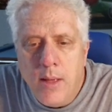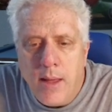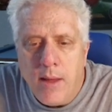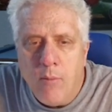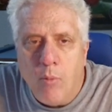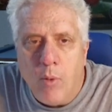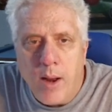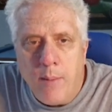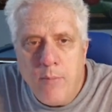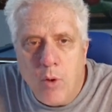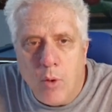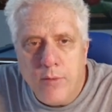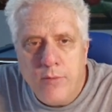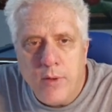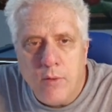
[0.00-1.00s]
And what I'm
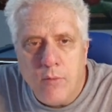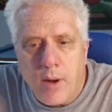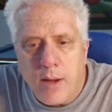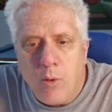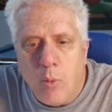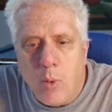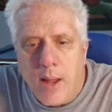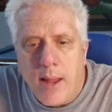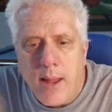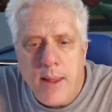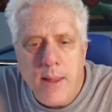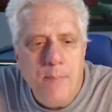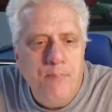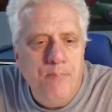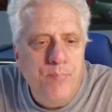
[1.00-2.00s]
noticing right
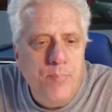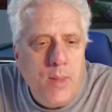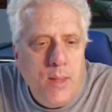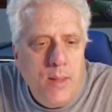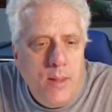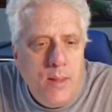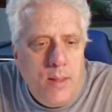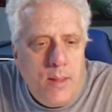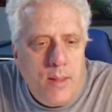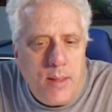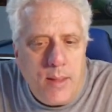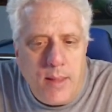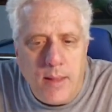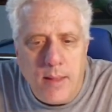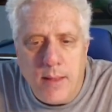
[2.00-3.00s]
away
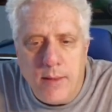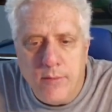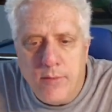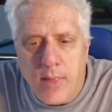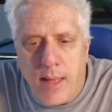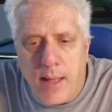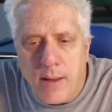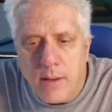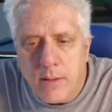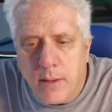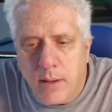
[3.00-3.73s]
is that